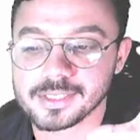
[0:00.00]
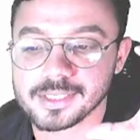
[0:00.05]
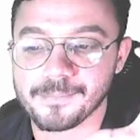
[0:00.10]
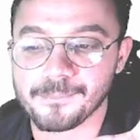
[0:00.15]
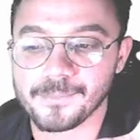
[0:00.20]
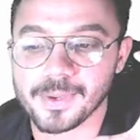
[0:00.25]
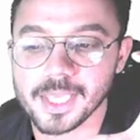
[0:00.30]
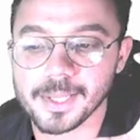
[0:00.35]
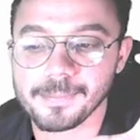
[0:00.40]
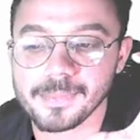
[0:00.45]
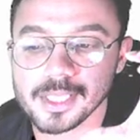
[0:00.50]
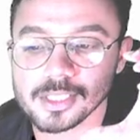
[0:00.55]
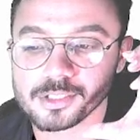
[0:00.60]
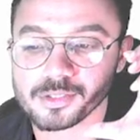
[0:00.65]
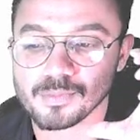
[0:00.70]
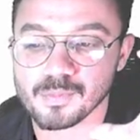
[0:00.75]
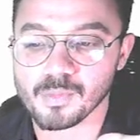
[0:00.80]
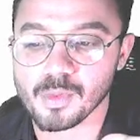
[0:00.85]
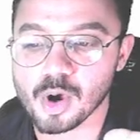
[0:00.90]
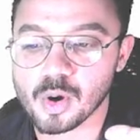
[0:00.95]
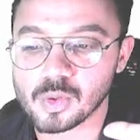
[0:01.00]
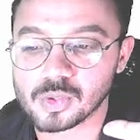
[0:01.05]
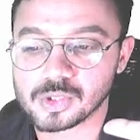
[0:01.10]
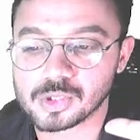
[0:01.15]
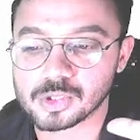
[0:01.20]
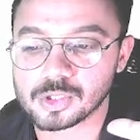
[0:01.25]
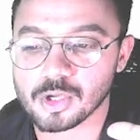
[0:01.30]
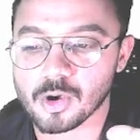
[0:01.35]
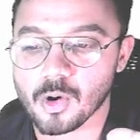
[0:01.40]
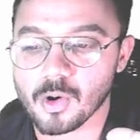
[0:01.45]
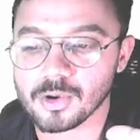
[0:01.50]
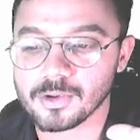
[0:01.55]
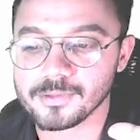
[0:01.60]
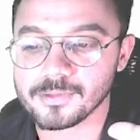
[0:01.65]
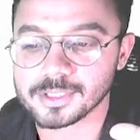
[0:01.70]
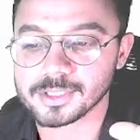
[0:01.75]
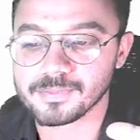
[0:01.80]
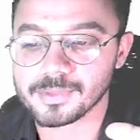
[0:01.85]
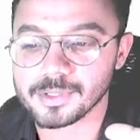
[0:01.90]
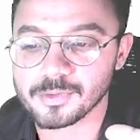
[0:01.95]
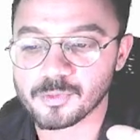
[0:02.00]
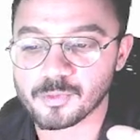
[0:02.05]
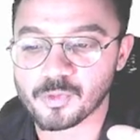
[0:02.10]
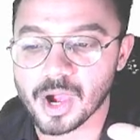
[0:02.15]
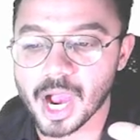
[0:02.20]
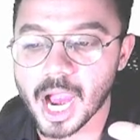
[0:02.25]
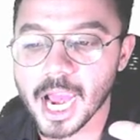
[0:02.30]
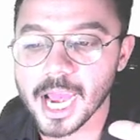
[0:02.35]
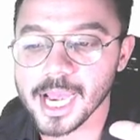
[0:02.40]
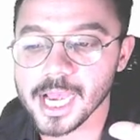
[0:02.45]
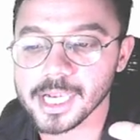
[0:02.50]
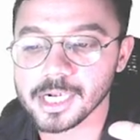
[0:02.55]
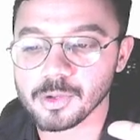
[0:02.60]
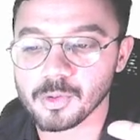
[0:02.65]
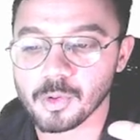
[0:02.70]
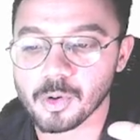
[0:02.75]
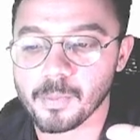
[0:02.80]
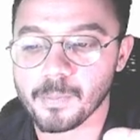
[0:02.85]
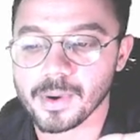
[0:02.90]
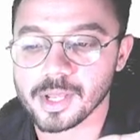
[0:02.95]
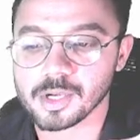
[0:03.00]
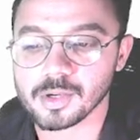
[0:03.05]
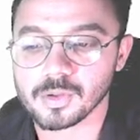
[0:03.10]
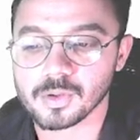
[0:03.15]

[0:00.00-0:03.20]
the baby's mouth should always be wide open.